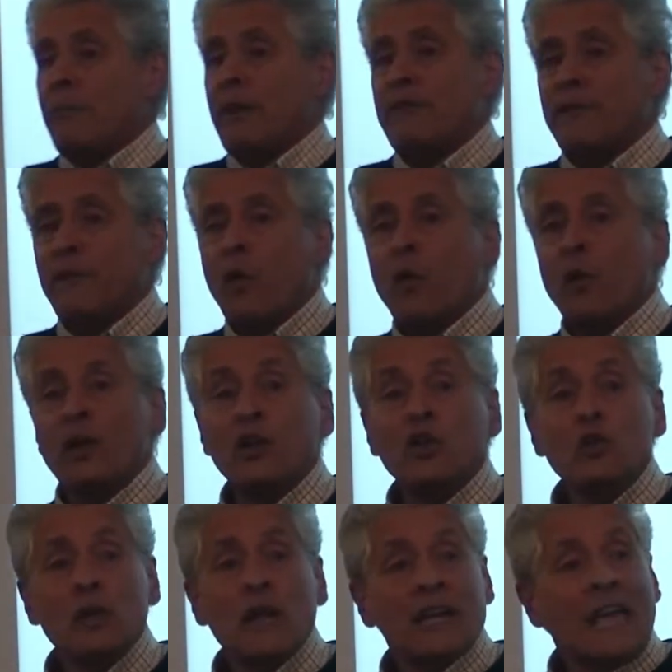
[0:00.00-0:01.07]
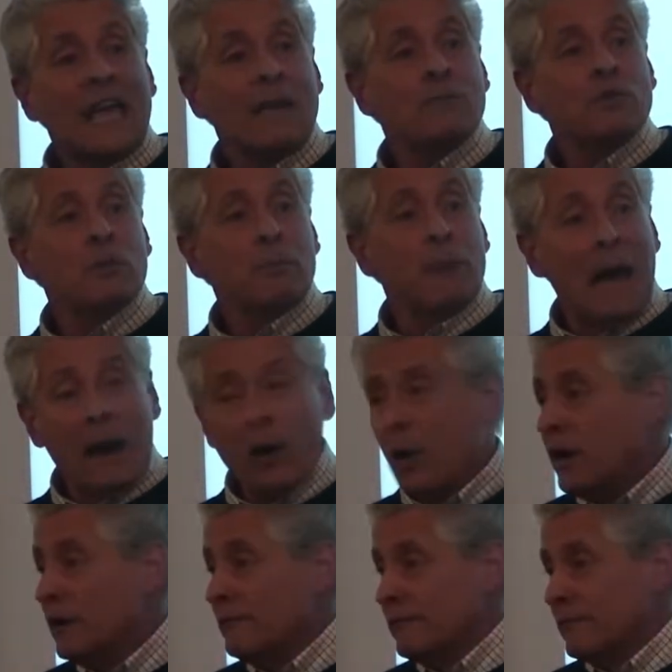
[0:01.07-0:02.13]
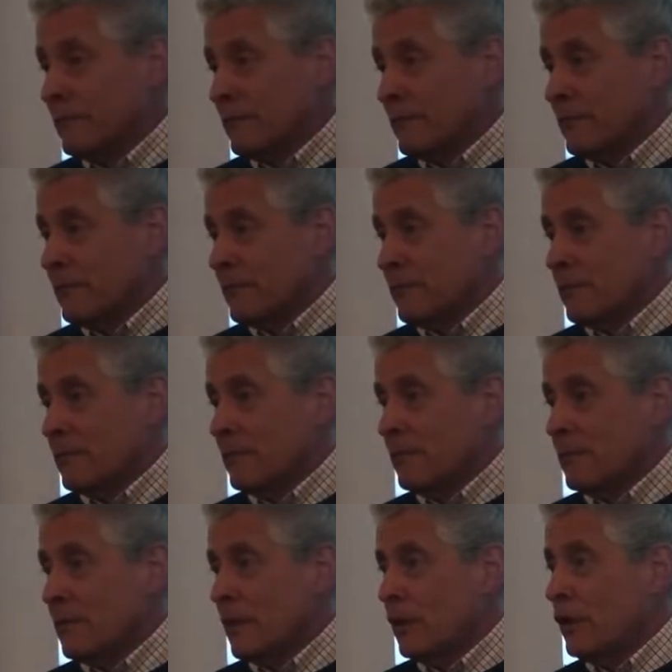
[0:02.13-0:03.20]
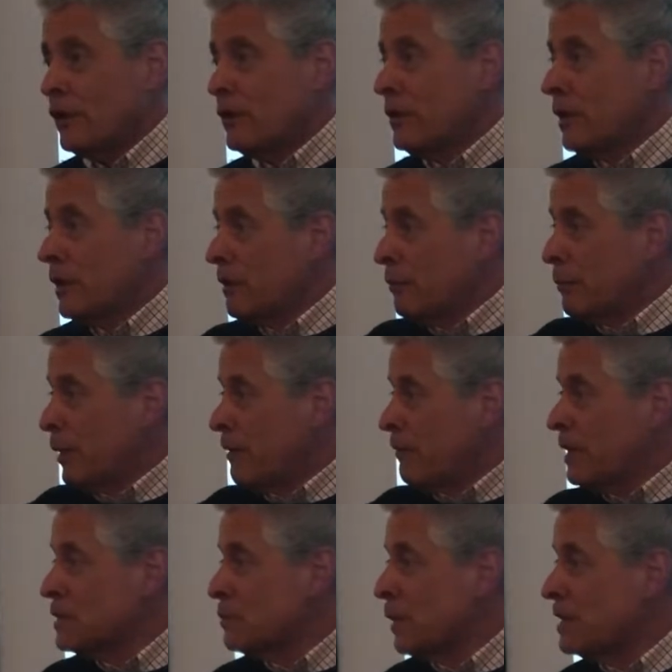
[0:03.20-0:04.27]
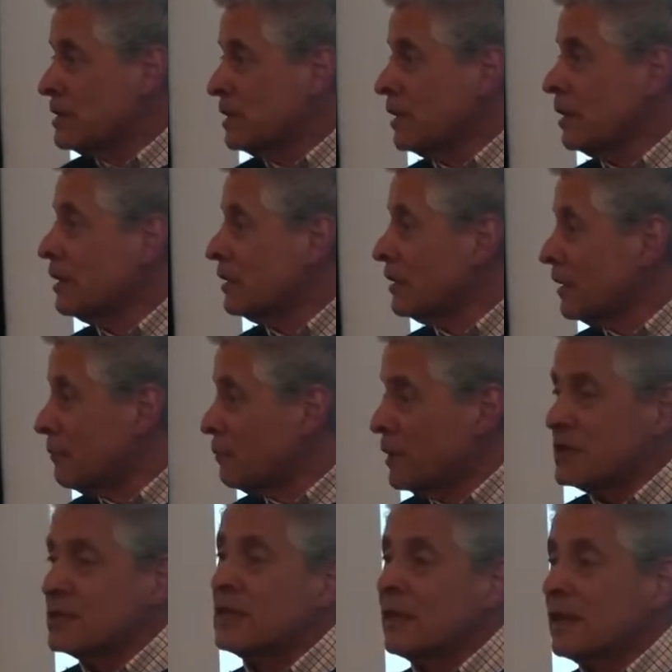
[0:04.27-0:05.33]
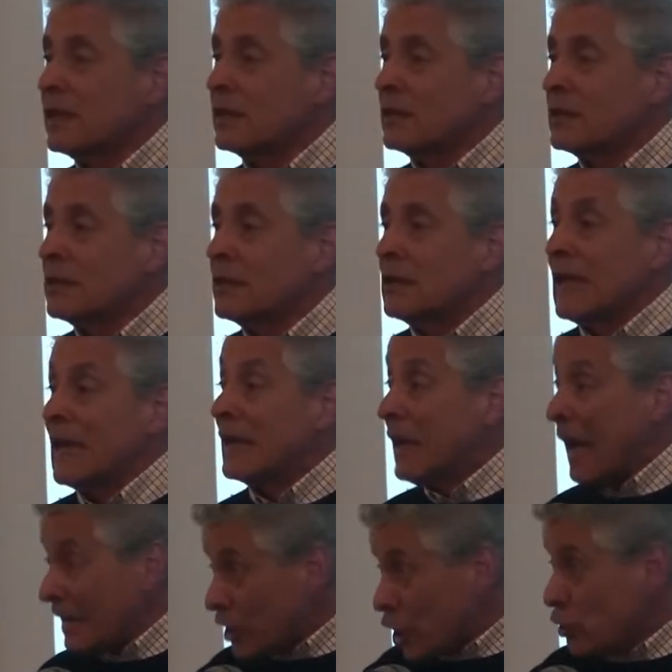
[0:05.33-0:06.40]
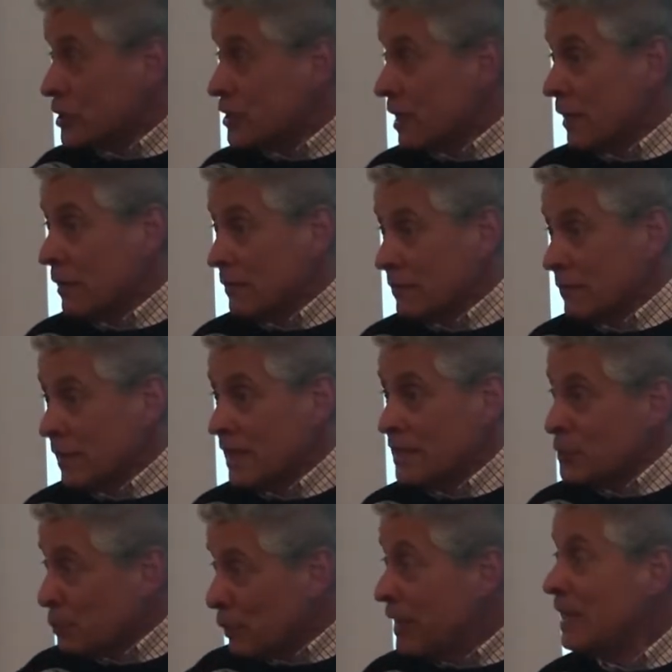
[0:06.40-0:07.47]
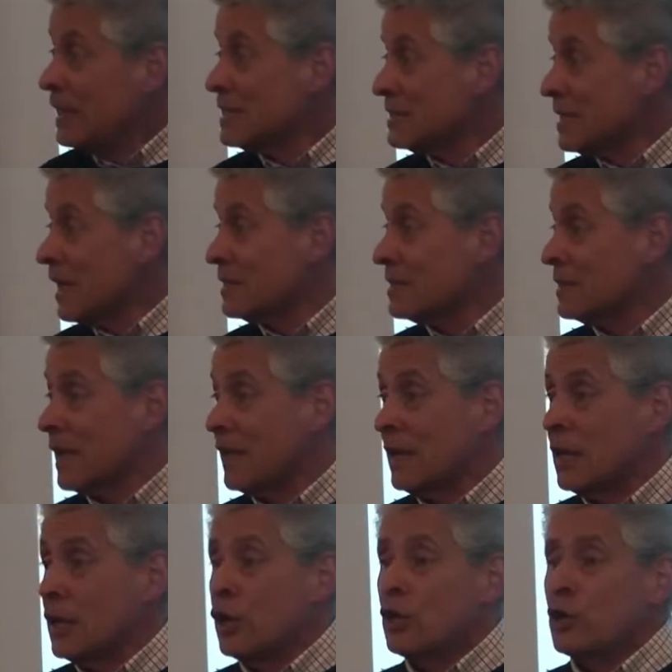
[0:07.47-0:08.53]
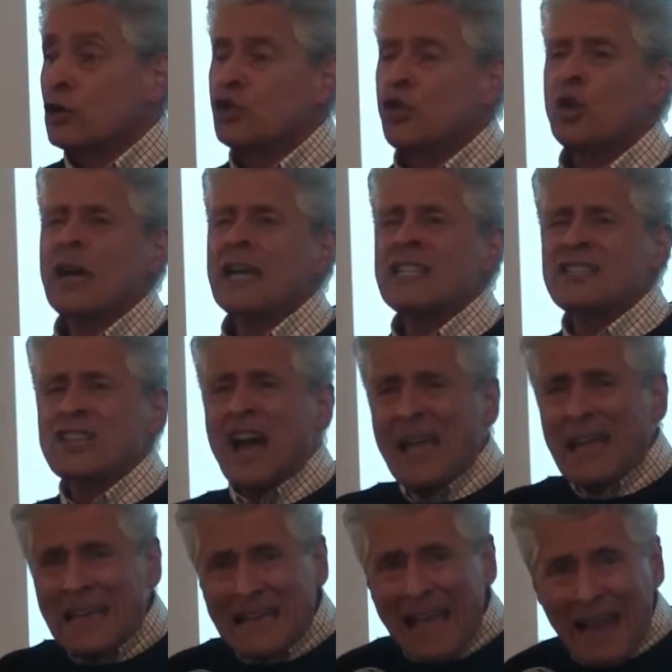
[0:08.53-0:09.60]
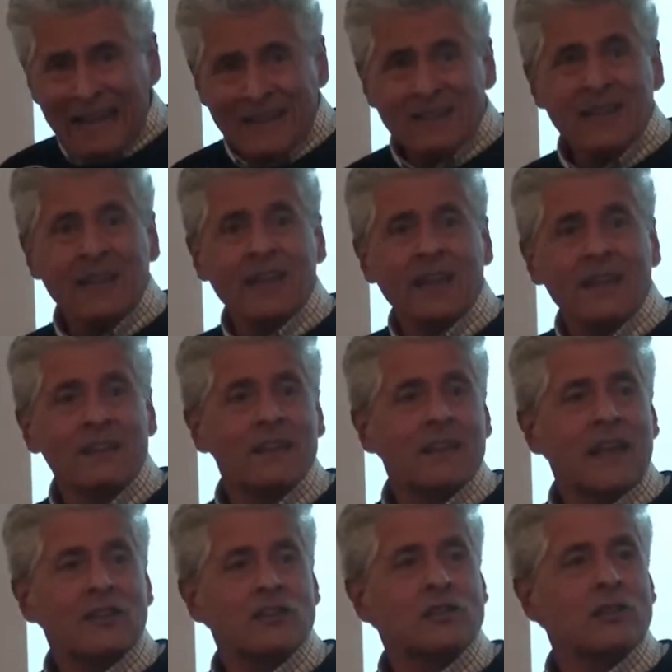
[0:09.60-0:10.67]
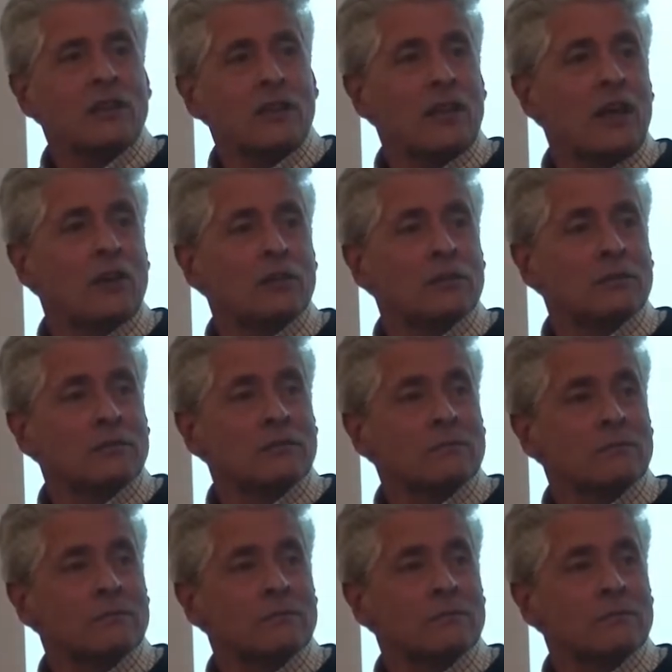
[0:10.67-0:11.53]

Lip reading: Before Lula came to power, you know, the previous president in Brazil, Cardoso, his predecessor, took a gigantic international loan.